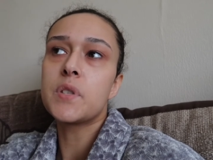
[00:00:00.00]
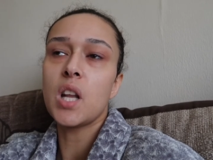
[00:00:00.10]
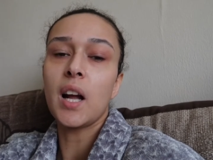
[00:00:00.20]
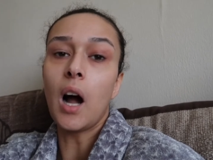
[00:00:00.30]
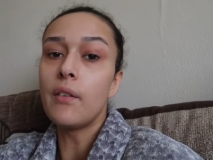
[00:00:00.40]
to
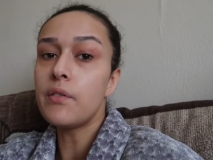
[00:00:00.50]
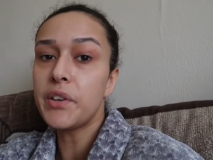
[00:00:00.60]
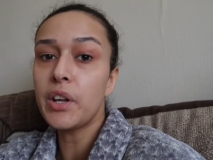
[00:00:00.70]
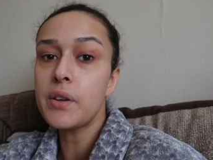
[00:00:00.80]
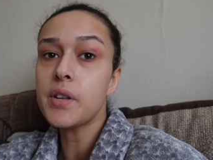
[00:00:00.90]
like other
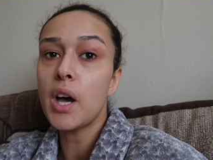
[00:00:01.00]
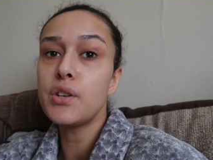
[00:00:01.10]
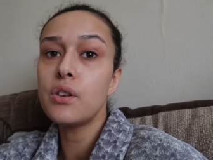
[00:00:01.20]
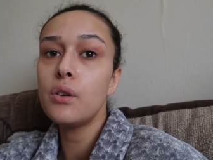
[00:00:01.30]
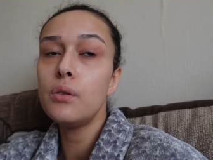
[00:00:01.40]
videos that I
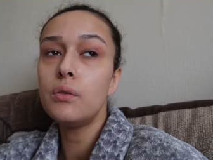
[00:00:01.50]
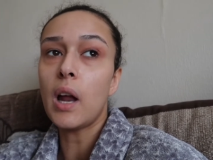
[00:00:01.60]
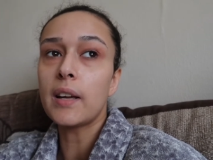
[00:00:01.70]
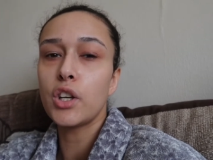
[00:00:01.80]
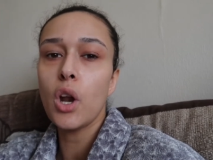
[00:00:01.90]
do
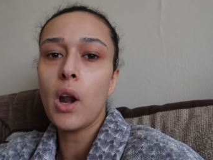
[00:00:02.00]
like you know